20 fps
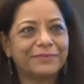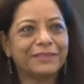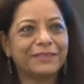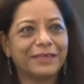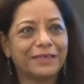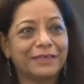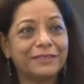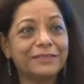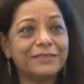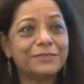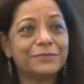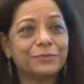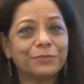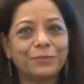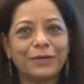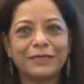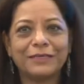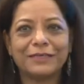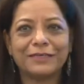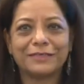Yes,
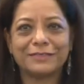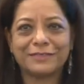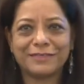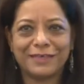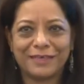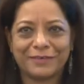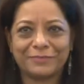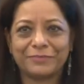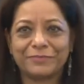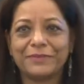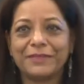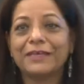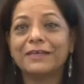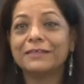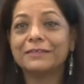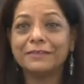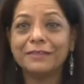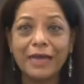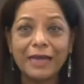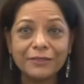one at a time.
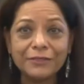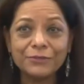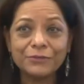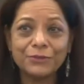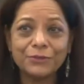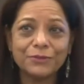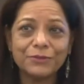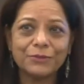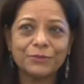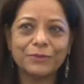That you don't